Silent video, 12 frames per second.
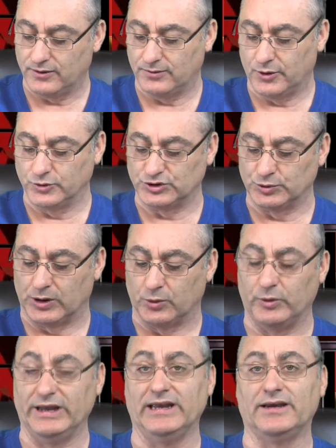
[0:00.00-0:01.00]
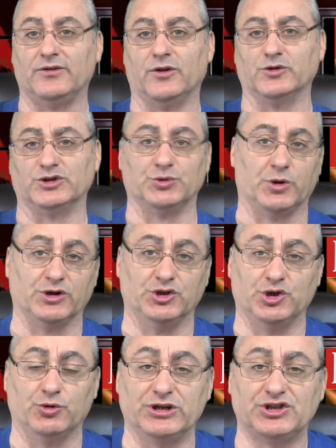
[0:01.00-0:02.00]
those who are weak, those who are
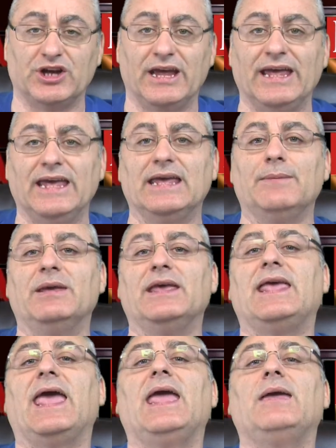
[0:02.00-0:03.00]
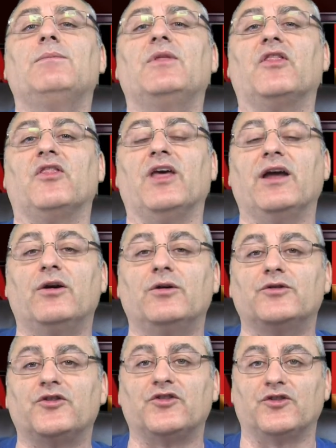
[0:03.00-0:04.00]
Jewish, he became
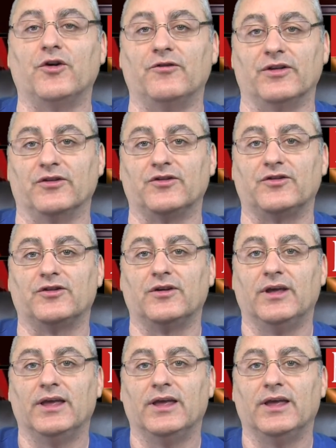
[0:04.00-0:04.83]
their servants,